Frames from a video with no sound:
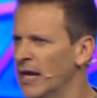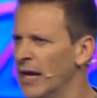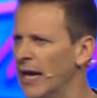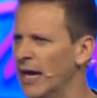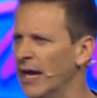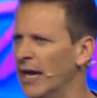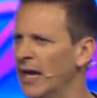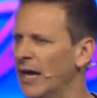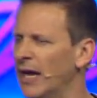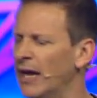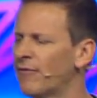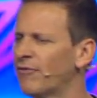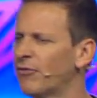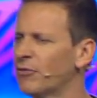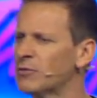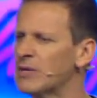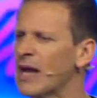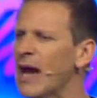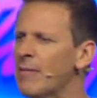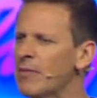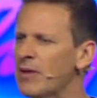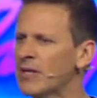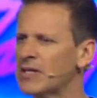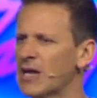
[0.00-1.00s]
And from
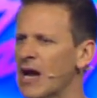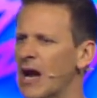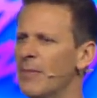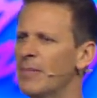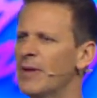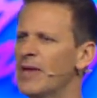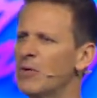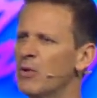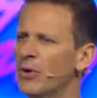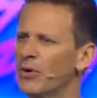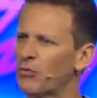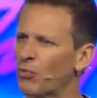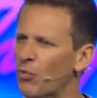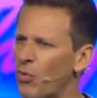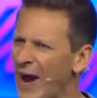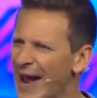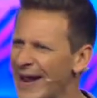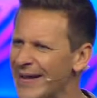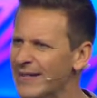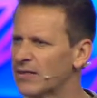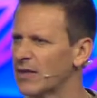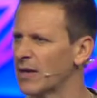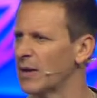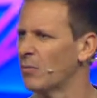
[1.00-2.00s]
time to time, he would
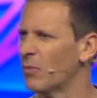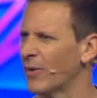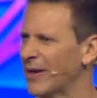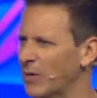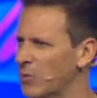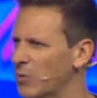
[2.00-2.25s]
write them when he